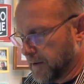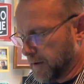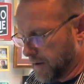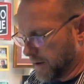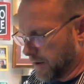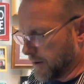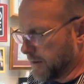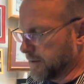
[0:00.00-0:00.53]

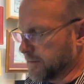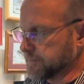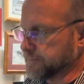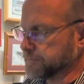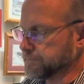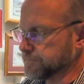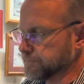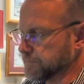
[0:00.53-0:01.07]

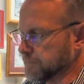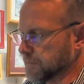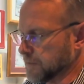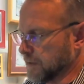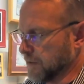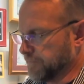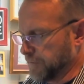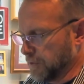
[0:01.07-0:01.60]

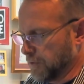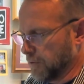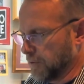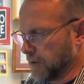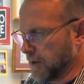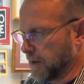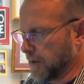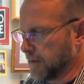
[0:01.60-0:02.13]
If you're
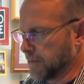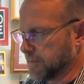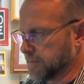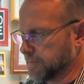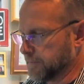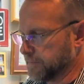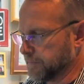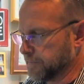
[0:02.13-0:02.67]
a
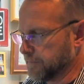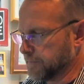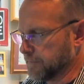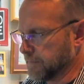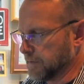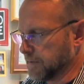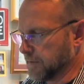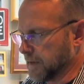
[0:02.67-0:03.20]

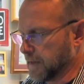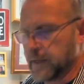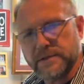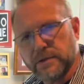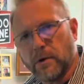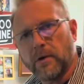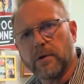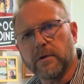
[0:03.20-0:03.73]

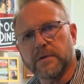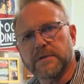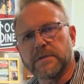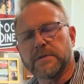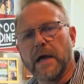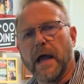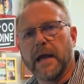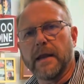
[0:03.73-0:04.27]
historical
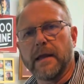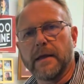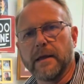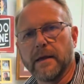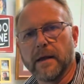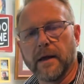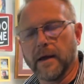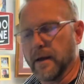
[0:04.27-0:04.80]
society
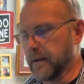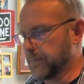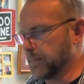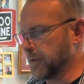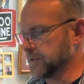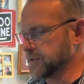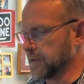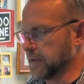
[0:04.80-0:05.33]

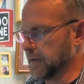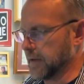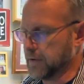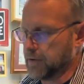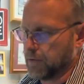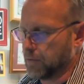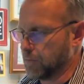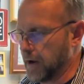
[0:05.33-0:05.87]
person and
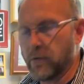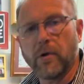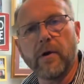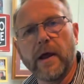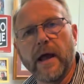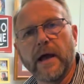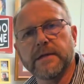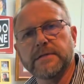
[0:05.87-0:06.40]
your
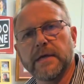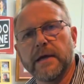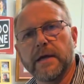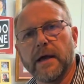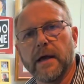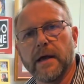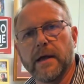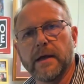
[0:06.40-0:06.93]
railroad has
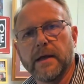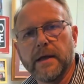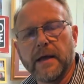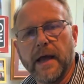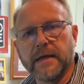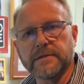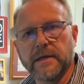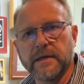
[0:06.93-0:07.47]

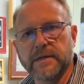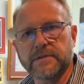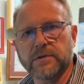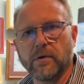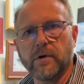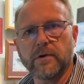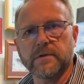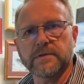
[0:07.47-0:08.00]
a
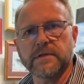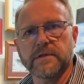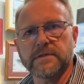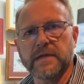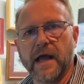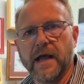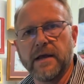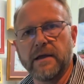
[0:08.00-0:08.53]
historical
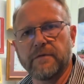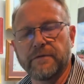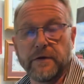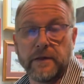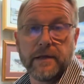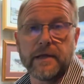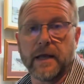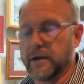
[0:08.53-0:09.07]
society
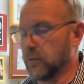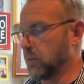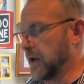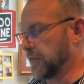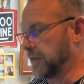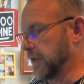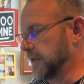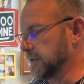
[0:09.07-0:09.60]
affiliated
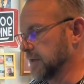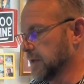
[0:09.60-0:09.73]
with it,